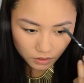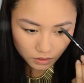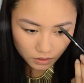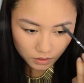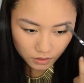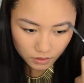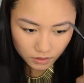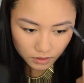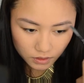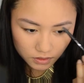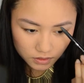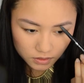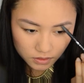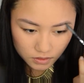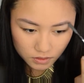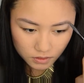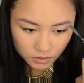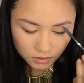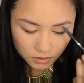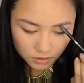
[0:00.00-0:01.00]
And this
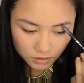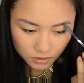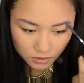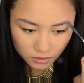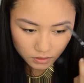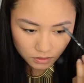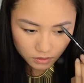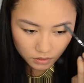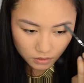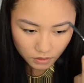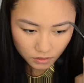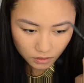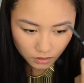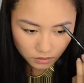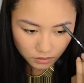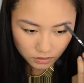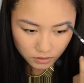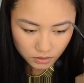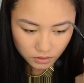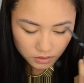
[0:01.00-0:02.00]

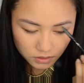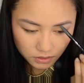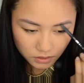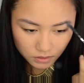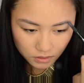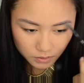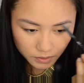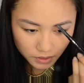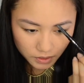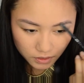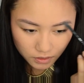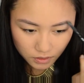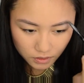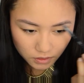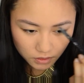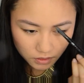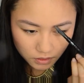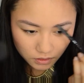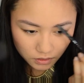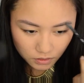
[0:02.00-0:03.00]
color is a little bit
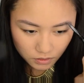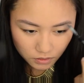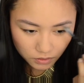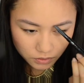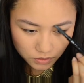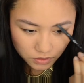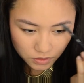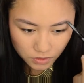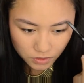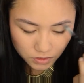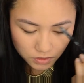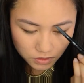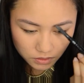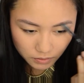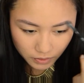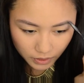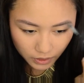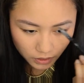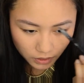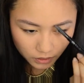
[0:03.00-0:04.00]
closer to
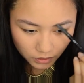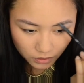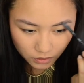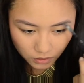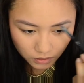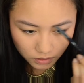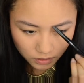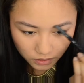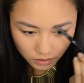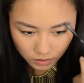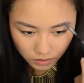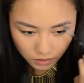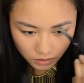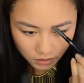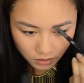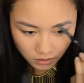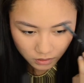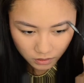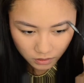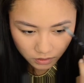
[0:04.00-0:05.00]
my hair color
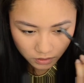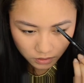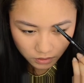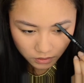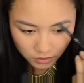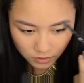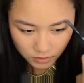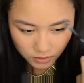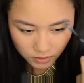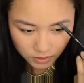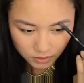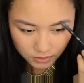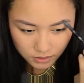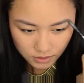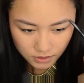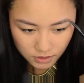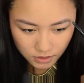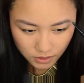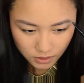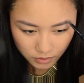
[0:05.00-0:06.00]
because
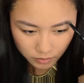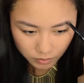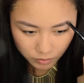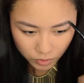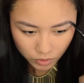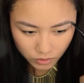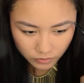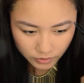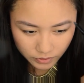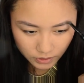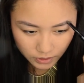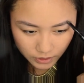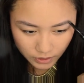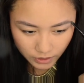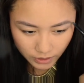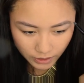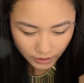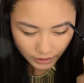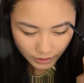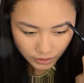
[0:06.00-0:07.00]
it's more of a like
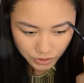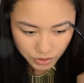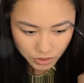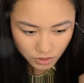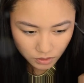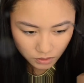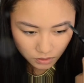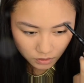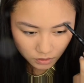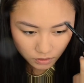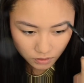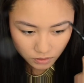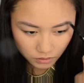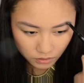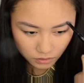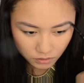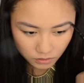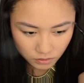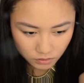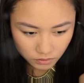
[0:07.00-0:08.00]
ashy,
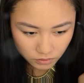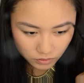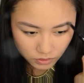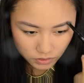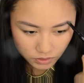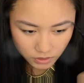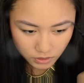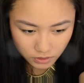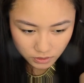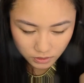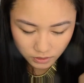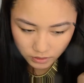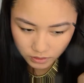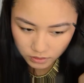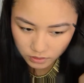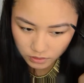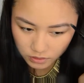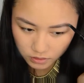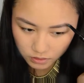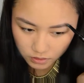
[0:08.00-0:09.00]
which I like.